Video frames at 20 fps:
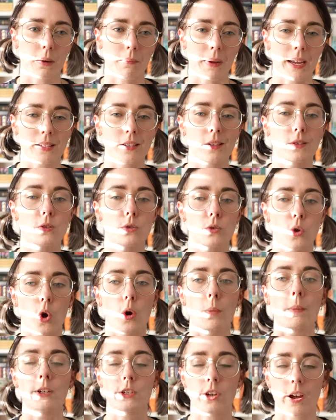it makes it
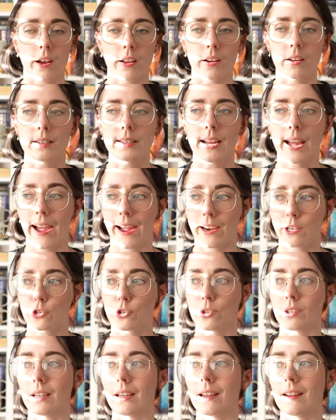so much harder to
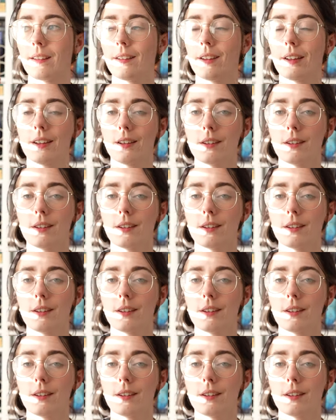actually